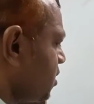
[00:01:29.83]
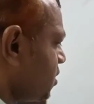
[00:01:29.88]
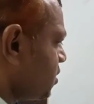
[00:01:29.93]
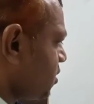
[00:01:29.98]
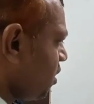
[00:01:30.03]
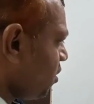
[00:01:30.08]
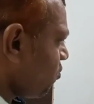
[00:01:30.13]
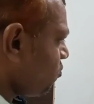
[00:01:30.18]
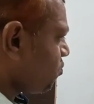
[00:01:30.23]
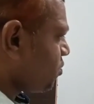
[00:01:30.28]

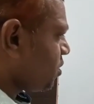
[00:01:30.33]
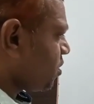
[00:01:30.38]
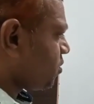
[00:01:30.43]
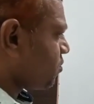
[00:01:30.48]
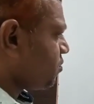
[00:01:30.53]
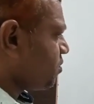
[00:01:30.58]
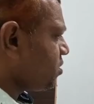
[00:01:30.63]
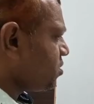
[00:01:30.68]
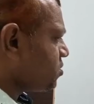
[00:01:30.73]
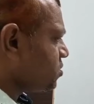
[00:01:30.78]
Now we are
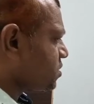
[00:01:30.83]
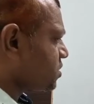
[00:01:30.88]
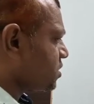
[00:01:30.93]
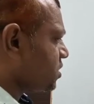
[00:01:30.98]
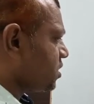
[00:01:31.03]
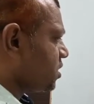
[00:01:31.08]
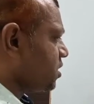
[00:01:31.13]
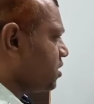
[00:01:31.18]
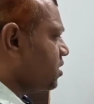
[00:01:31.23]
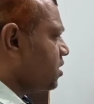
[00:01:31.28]
going to
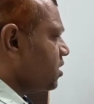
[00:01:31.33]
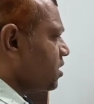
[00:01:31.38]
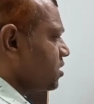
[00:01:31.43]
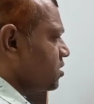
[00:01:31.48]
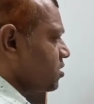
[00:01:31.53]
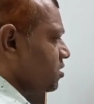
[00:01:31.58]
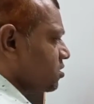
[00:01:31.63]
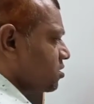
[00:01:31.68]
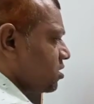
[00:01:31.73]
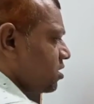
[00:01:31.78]
see
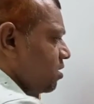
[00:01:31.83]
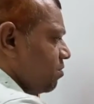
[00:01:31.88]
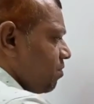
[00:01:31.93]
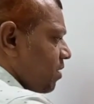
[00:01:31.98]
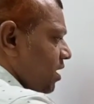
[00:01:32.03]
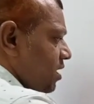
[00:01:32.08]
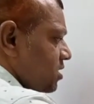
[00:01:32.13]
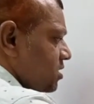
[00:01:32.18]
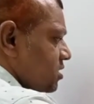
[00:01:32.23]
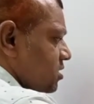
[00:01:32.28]
the three
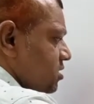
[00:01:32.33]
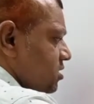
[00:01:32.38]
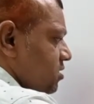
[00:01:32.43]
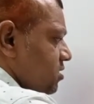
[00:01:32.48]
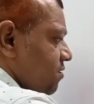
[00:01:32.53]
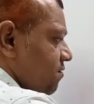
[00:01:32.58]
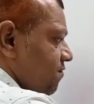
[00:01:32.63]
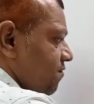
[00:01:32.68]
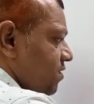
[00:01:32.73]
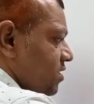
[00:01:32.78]
parts.
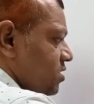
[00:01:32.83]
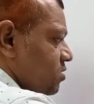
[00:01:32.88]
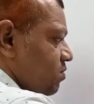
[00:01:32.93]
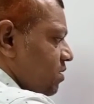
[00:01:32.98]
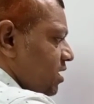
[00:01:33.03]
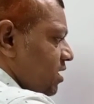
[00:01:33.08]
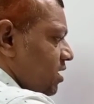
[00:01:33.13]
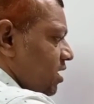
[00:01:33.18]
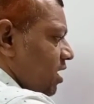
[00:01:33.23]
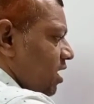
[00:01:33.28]
First
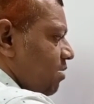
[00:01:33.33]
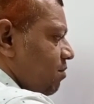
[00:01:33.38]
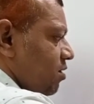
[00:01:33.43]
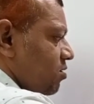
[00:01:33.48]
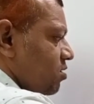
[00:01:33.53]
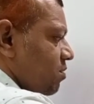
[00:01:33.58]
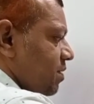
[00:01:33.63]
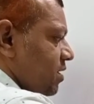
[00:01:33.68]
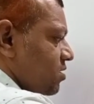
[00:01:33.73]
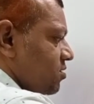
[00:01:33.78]
part
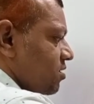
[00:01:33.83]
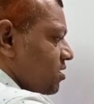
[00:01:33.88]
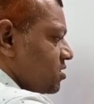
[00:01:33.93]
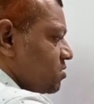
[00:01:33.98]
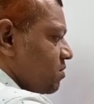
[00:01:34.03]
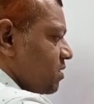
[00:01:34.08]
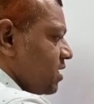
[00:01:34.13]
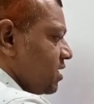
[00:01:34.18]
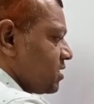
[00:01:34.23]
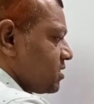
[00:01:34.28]
above the
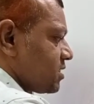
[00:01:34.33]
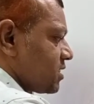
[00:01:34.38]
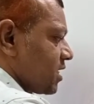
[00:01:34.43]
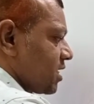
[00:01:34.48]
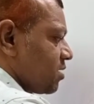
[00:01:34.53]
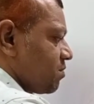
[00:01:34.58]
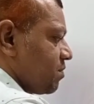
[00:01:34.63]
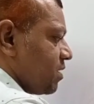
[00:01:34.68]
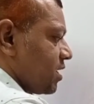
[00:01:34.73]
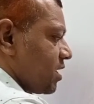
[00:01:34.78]
pectoralis minor,
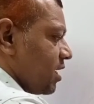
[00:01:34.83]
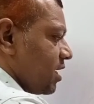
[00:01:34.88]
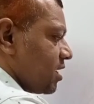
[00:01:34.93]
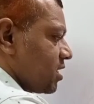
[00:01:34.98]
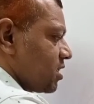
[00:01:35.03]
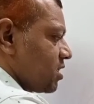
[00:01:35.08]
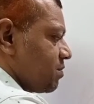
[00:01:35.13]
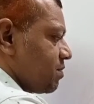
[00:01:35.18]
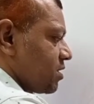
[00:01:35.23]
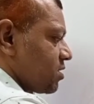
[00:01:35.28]
second part
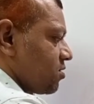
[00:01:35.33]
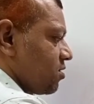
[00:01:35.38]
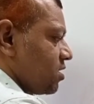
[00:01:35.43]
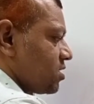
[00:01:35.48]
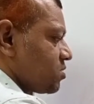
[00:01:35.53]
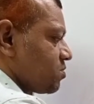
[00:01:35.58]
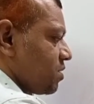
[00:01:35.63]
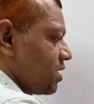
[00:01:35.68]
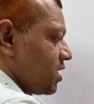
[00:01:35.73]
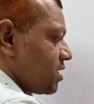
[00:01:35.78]
under the
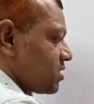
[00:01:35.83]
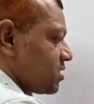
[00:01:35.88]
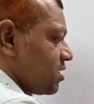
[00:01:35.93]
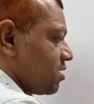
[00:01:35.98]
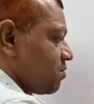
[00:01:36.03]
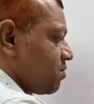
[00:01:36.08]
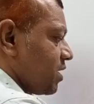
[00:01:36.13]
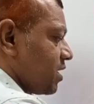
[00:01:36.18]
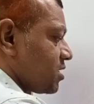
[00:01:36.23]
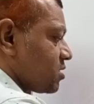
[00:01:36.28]
pectoralis minor,
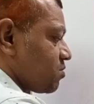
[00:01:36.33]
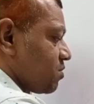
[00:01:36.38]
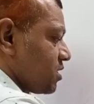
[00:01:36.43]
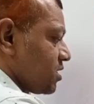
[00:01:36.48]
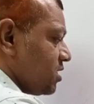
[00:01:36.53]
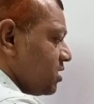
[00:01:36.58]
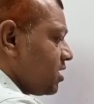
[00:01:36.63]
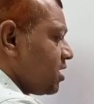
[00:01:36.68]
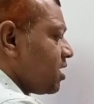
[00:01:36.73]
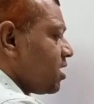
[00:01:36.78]
third part is
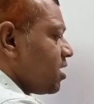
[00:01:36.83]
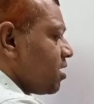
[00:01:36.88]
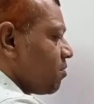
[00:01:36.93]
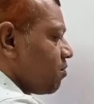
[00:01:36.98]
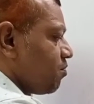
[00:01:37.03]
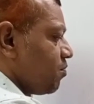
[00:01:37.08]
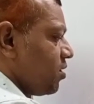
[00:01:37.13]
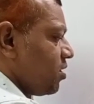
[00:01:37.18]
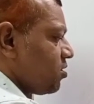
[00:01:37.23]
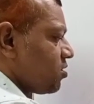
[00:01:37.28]
present
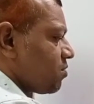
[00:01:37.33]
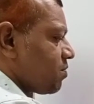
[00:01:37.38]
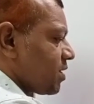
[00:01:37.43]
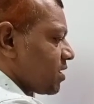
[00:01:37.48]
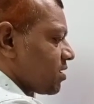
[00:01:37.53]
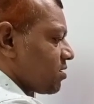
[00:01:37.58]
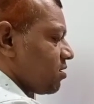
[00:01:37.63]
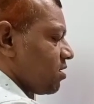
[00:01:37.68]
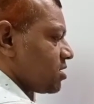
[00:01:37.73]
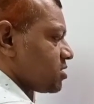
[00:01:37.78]
below the
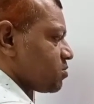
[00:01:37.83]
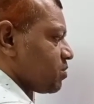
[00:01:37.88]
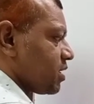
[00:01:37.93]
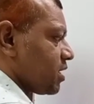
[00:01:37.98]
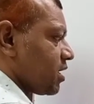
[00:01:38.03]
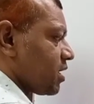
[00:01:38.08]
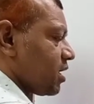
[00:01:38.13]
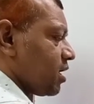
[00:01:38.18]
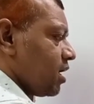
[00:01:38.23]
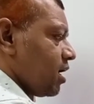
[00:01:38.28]
pectoralis
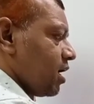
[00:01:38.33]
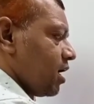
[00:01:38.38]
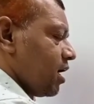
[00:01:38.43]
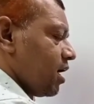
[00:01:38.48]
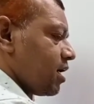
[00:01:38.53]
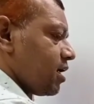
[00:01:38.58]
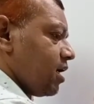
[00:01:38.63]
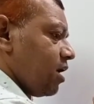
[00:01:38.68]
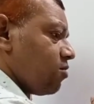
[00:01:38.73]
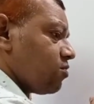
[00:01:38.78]
minor.
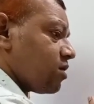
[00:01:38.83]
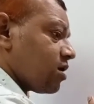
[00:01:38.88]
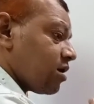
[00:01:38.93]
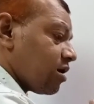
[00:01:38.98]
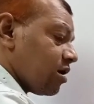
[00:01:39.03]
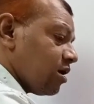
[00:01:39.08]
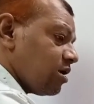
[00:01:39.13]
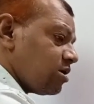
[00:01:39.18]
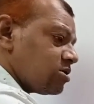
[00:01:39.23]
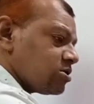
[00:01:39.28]
And now the
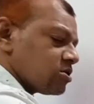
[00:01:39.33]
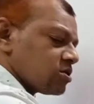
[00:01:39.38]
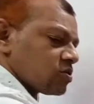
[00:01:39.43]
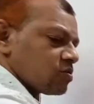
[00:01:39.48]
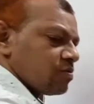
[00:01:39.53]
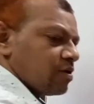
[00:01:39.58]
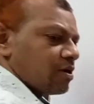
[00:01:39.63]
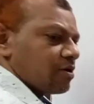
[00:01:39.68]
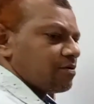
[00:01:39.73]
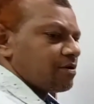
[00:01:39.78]

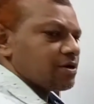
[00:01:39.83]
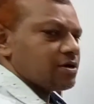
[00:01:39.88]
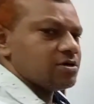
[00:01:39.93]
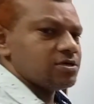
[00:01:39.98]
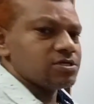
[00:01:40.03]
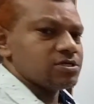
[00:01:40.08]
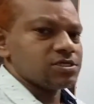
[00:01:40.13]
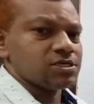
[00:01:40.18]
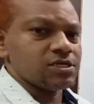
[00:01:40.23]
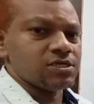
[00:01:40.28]
relations we are going to
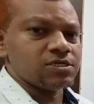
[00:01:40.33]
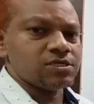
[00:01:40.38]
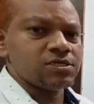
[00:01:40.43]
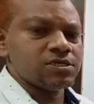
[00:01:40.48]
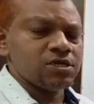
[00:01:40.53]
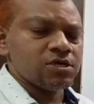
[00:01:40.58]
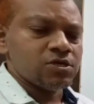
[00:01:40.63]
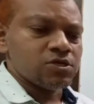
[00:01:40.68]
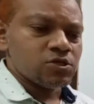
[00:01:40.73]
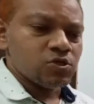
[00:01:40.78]
discuss.
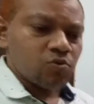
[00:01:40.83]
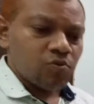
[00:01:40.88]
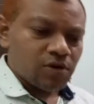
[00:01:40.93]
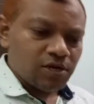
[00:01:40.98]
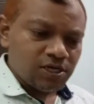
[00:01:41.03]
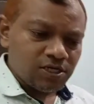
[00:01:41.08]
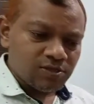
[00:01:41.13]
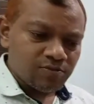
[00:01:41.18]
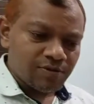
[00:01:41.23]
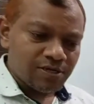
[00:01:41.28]
So
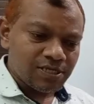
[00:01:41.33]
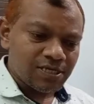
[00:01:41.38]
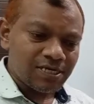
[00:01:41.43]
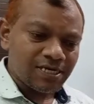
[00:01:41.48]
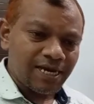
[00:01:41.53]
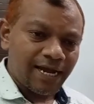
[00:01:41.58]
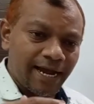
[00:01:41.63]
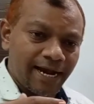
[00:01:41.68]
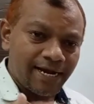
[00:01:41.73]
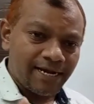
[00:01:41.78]
what is
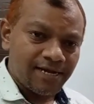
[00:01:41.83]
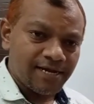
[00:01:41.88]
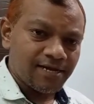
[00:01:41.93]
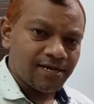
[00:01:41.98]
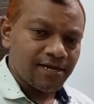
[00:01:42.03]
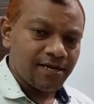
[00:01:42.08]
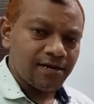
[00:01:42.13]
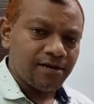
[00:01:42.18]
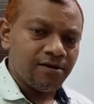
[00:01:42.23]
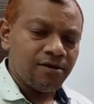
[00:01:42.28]
present
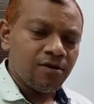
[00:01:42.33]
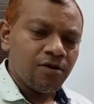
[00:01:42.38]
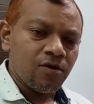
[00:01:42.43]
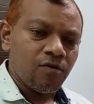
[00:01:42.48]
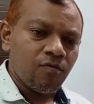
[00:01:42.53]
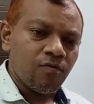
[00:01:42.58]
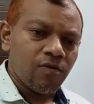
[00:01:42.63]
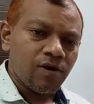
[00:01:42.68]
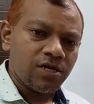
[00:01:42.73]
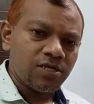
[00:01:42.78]
anterior,
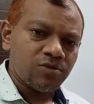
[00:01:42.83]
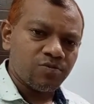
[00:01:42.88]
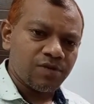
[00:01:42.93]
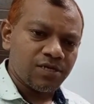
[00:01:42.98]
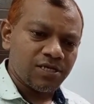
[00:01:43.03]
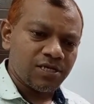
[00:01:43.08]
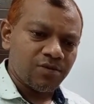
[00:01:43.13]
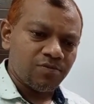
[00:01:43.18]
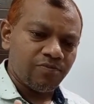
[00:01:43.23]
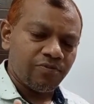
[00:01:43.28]
what is
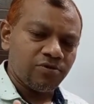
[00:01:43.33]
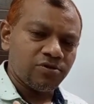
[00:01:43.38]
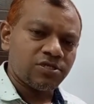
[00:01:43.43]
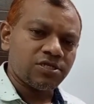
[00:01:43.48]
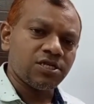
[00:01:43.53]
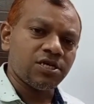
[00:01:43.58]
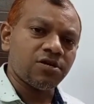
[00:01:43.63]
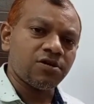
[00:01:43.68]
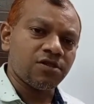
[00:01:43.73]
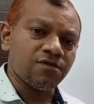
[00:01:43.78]
present
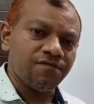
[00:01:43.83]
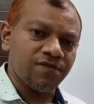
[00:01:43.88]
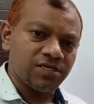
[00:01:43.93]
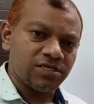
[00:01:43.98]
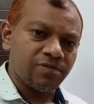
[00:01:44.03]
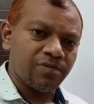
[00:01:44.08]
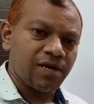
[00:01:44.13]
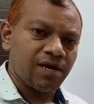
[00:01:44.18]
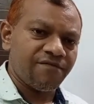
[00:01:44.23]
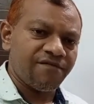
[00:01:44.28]
posterior to the
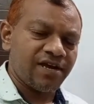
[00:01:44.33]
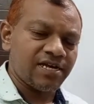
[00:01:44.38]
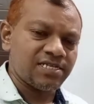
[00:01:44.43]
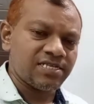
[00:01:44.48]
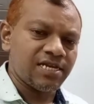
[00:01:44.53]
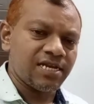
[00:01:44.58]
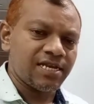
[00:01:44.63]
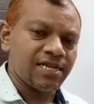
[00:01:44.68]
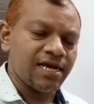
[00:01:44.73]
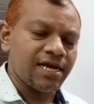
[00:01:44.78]
first part of
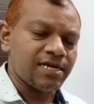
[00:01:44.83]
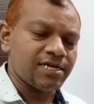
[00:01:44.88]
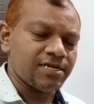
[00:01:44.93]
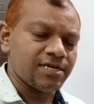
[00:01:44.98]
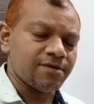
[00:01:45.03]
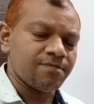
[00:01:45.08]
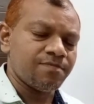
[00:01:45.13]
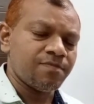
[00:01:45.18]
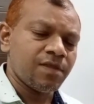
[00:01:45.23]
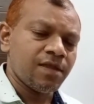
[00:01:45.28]
axillary
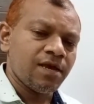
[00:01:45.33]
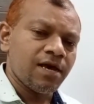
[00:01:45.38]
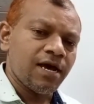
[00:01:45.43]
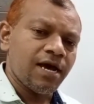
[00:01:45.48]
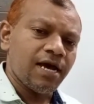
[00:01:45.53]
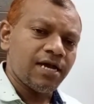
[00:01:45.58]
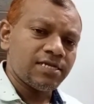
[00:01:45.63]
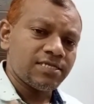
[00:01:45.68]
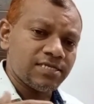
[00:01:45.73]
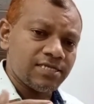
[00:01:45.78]
artery,
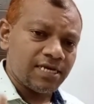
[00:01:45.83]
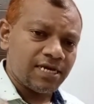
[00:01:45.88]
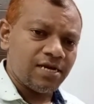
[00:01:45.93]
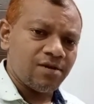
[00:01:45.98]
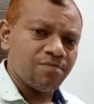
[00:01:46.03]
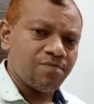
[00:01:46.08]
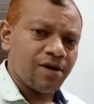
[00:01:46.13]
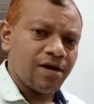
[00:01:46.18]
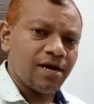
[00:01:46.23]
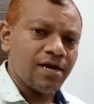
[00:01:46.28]
and
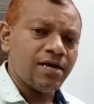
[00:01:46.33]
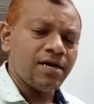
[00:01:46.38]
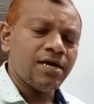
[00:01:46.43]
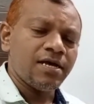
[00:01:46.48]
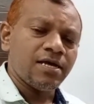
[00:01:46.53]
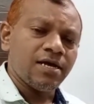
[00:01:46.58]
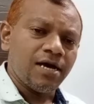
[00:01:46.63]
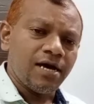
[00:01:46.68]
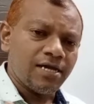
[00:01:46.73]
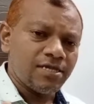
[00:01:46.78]
second part
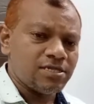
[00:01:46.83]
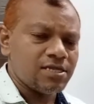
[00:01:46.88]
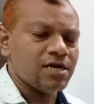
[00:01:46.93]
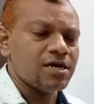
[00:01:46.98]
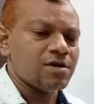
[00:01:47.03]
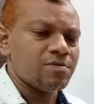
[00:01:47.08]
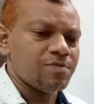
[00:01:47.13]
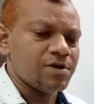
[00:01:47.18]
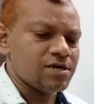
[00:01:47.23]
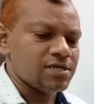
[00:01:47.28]
and
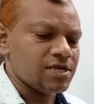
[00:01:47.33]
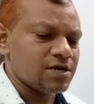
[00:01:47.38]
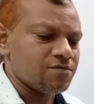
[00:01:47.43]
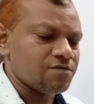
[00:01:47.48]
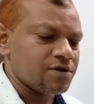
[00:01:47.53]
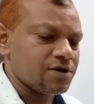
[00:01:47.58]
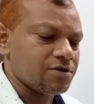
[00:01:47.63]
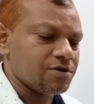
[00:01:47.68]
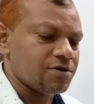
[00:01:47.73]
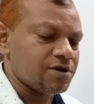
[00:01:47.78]
third part that
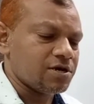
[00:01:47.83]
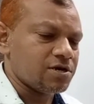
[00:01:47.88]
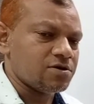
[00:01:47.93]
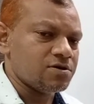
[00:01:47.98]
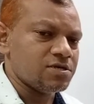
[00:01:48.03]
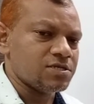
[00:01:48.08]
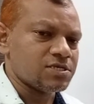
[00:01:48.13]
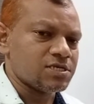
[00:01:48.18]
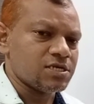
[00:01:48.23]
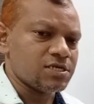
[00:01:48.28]
we are going to
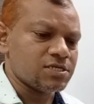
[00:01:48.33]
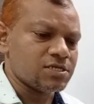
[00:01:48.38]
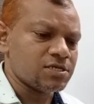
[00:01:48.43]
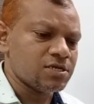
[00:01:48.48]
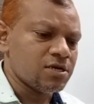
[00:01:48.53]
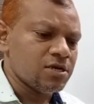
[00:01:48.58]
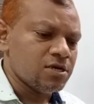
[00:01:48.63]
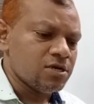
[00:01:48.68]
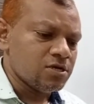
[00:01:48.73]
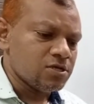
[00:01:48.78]
discuss.
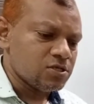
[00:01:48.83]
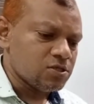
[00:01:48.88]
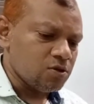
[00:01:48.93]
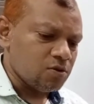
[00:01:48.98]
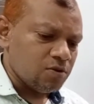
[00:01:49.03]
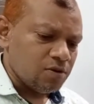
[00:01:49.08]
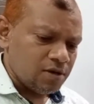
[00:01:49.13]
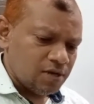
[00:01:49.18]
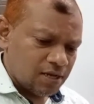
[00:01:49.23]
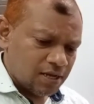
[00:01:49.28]

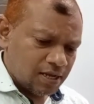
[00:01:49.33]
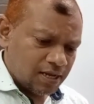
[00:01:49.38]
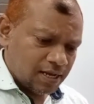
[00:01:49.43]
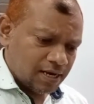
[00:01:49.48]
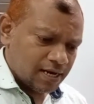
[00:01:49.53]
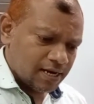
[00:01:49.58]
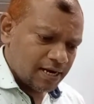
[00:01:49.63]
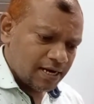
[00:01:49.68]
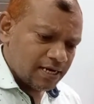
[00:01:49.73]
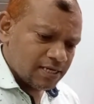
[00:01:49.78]
So
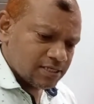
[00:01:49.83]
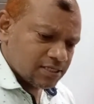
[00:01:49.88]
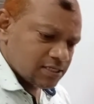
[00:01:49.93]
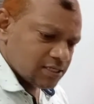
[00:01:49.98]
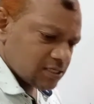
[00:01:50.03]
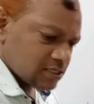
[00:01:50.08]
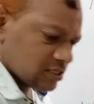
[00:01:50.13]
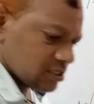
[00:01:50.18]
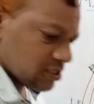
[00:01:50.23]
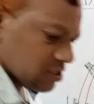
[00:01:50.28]
let us
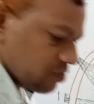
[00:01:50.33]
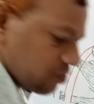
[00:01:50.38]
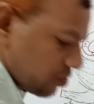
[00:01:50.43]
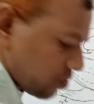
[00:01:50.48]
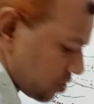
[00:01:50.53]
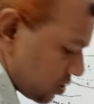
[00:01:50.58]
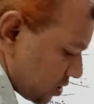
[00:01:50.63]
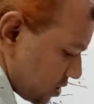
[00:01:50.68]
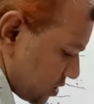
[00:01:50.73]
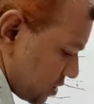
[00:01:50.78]
discuss
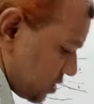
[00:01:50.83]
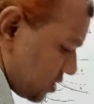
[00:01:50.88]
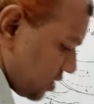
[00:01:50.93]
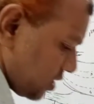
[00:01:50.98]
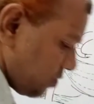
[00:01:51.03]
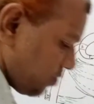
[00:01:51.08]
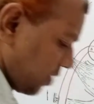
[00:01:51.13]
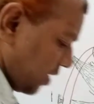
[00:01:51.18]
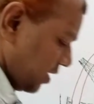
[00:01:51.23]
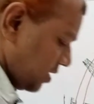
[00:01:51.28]
about these
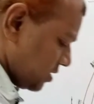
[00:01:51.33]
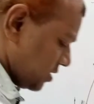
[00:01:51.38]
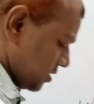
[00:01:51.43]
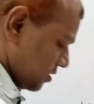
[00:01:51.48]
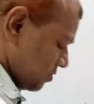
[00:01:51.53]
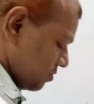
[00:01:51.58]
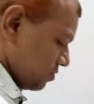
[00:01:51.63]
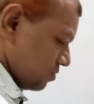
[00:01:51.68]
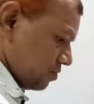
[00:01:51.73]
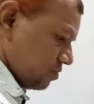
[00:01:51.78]
three parts.